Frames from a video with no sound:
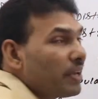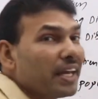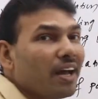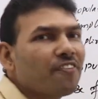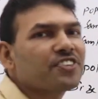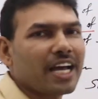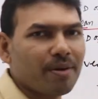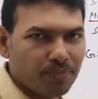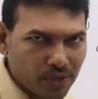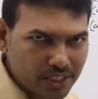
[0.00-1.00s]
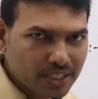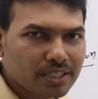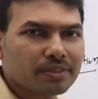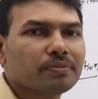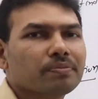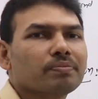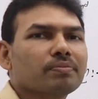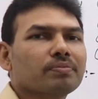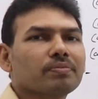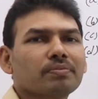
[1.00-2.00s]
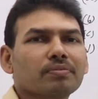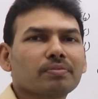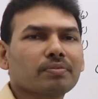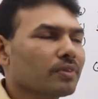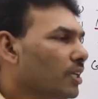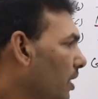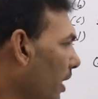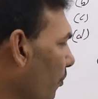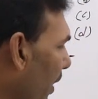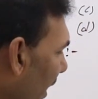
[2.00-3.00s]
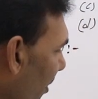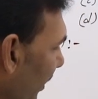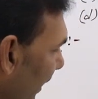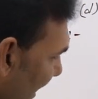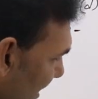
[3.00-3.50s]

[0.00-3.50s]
of samples. Here we are having 10